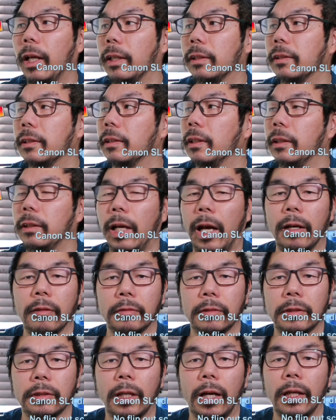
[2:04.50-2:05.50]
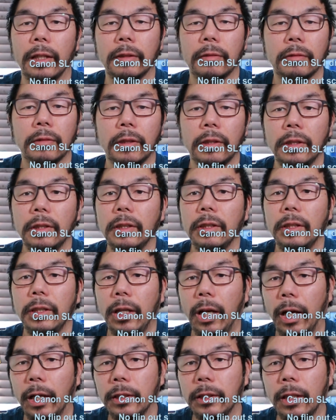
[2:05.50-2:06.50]
That's the downside.
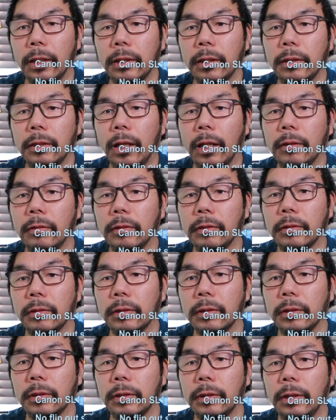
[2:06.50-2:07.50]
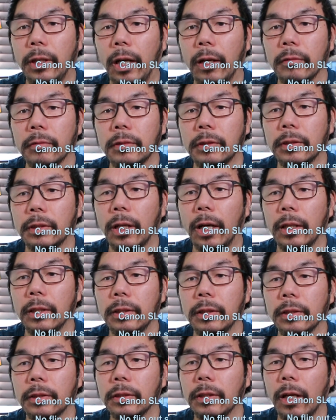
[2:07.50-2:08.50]
And then another
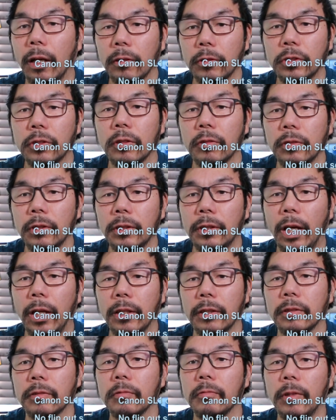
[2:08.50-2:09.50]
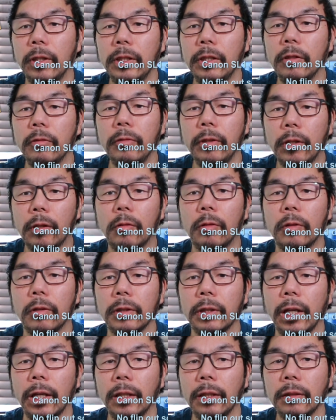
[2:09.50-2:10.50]
downside is, I'll show you later, is when you're
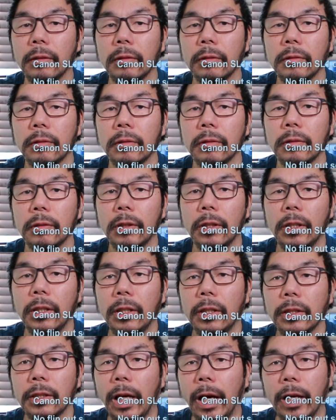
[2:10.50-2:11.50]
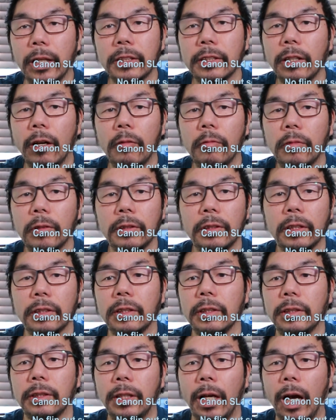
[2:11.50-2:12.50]
recording, the SL1
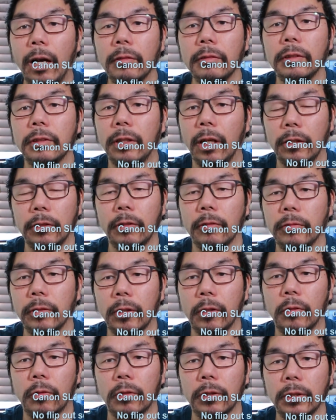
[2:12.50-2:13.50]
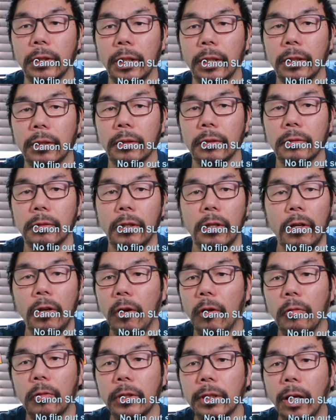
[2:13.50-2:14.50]
doesn't tell you that you're recording.
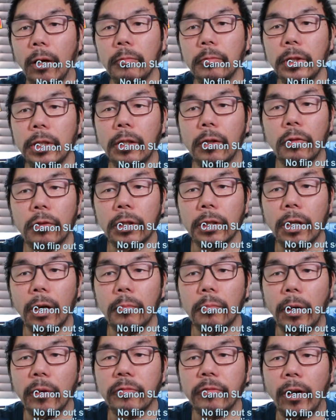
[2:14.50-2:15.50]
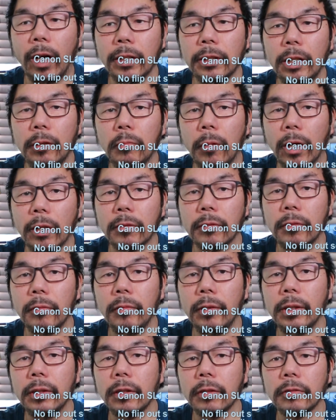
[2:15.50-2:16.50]
When I'm recording on my 5D Mark
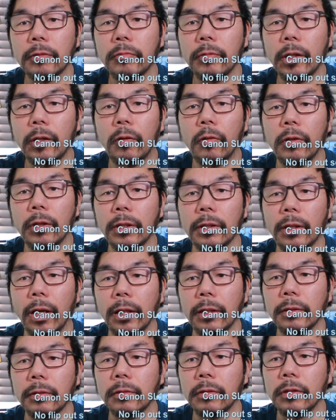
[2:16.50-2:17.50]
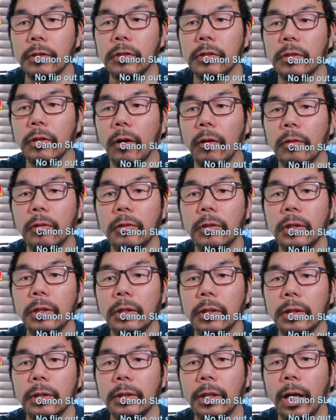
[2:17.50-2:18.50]
III, there's a recording light to show
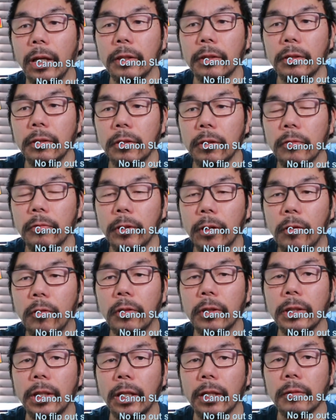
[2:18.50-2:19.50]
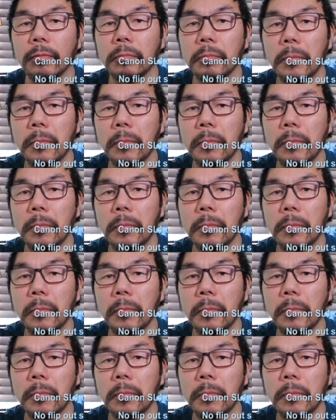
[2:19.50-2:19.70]
that you're recording.